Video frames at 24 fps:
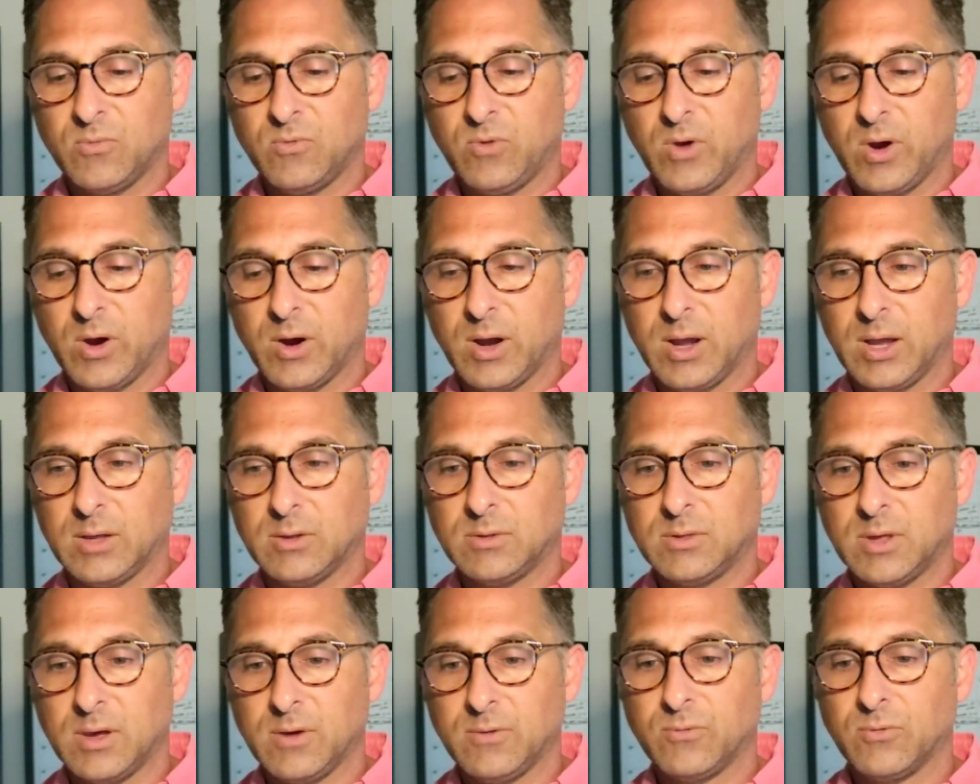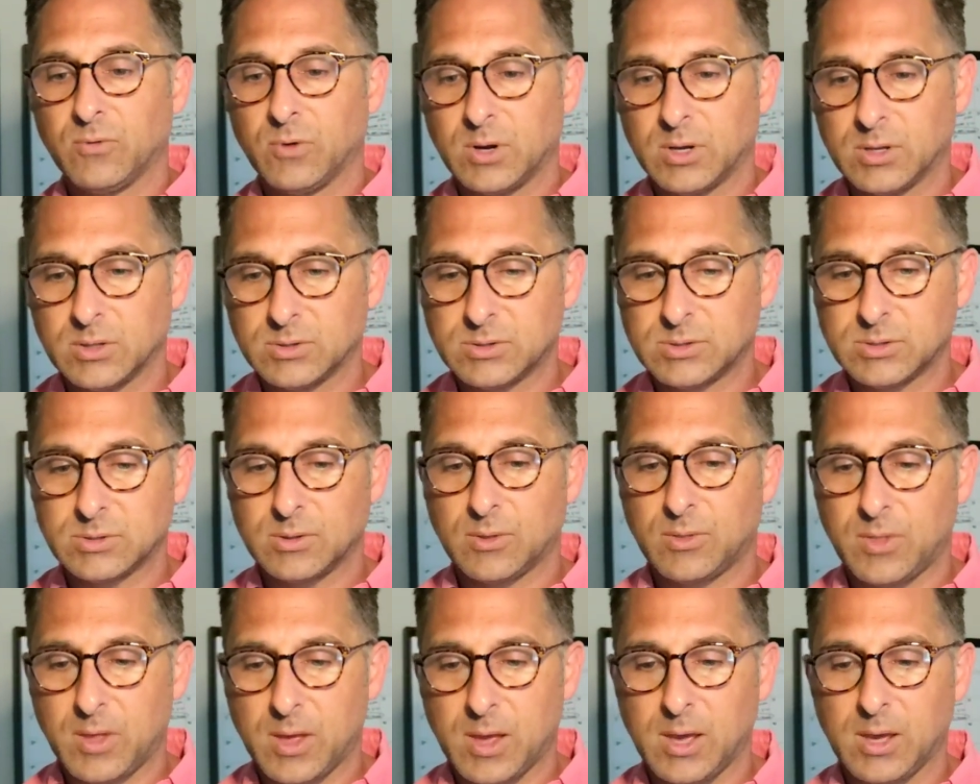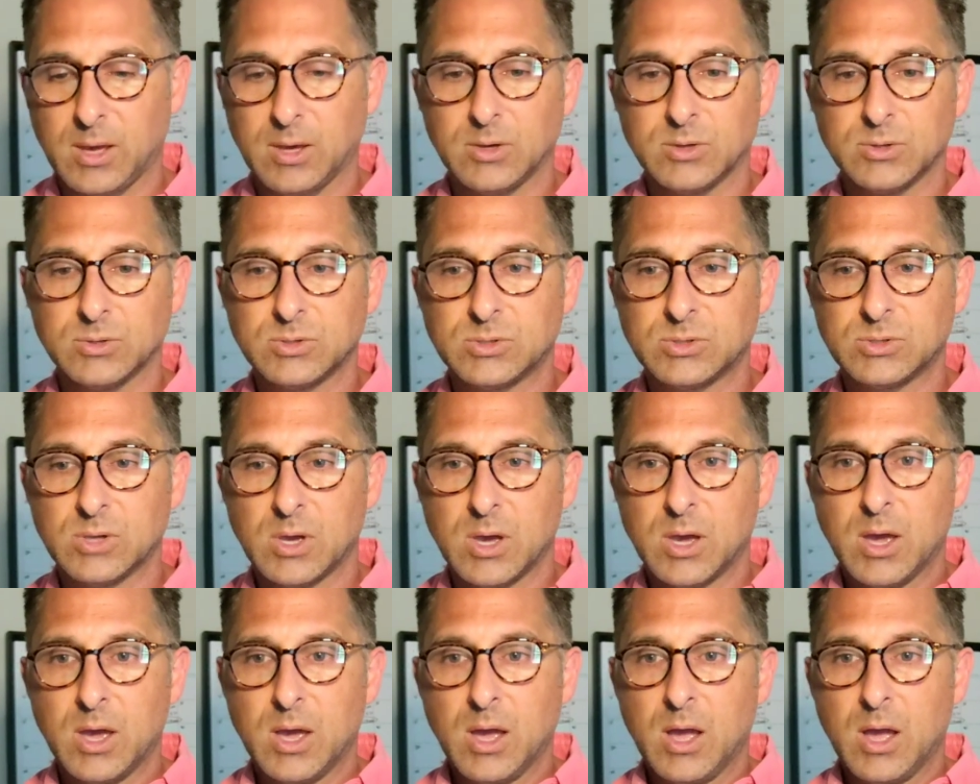very different things